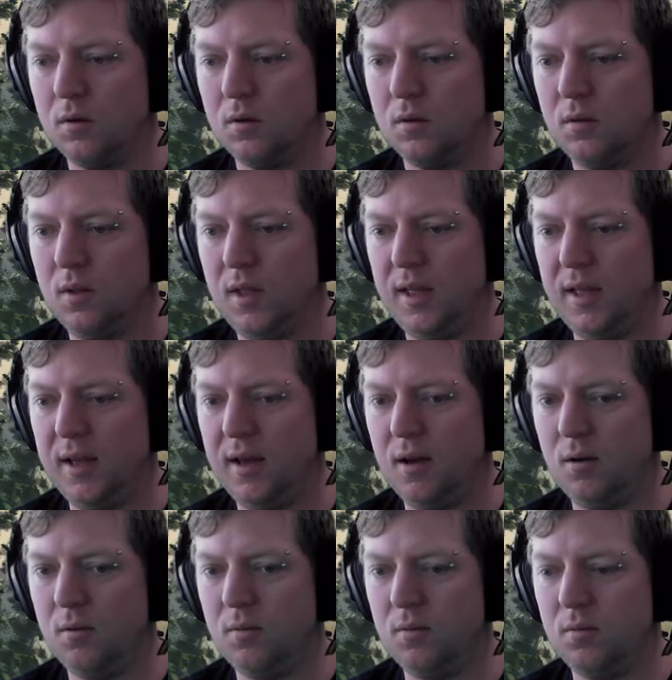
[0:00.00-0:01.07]

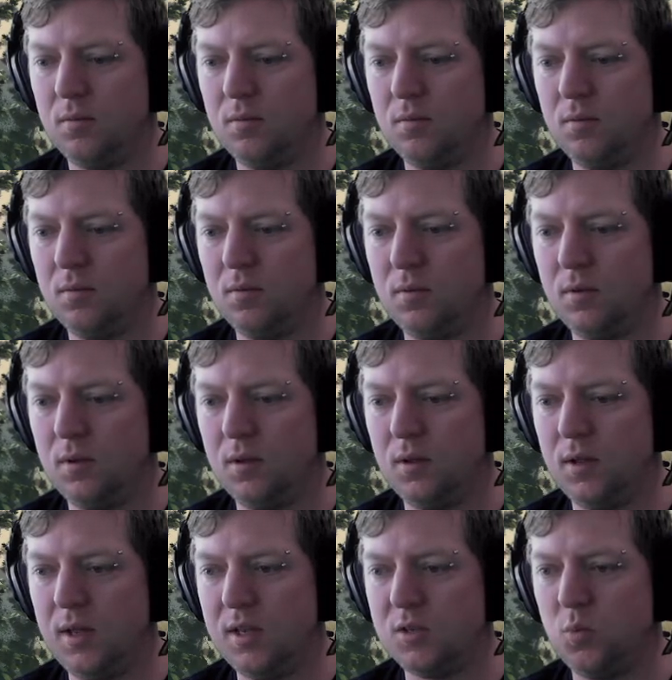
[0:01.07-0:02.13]
Now,
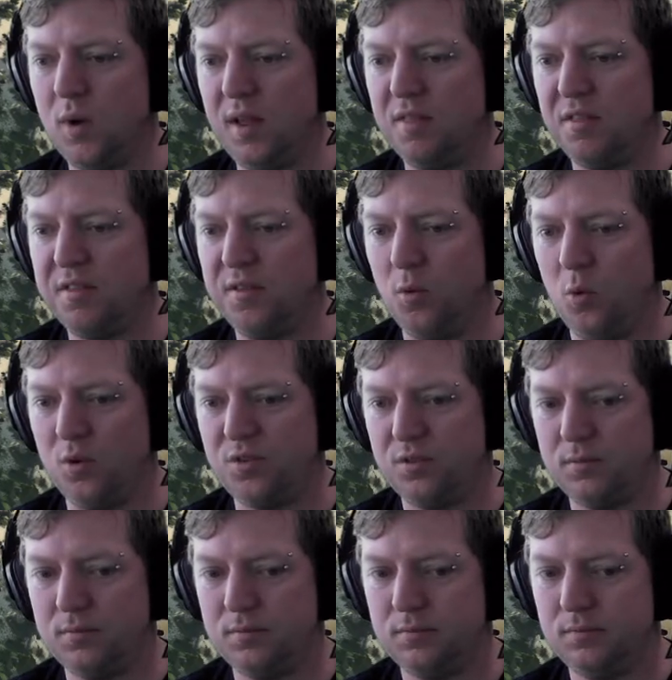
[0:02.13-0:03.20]
here's one thought,
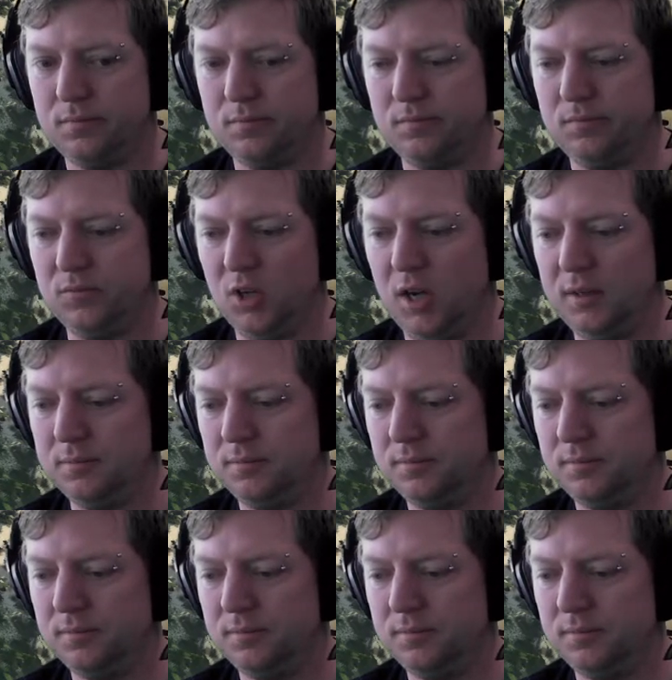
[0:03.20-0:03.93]
right?